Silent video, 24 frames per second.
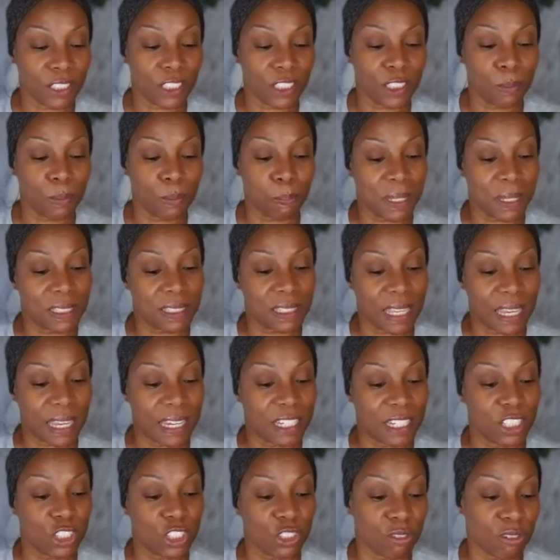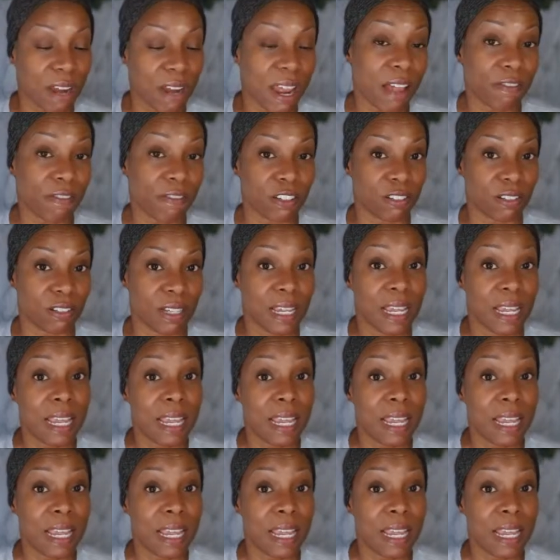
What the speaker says: space aid travel.